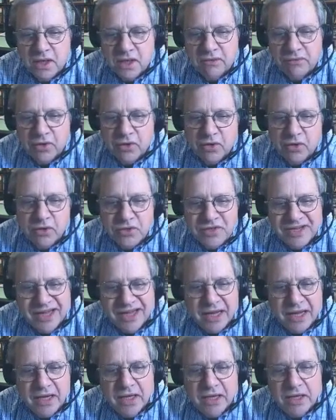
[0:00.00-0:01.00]
Of those,
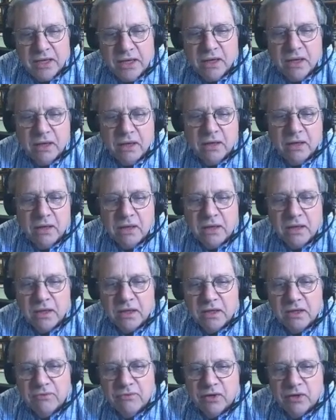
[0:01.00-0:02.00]
90
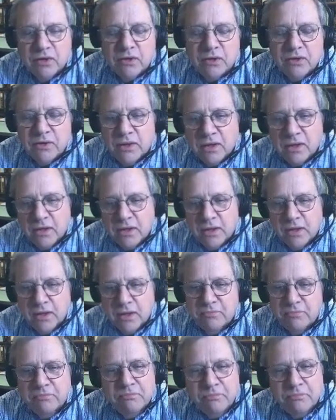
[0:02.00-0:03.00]
uh, convert uh,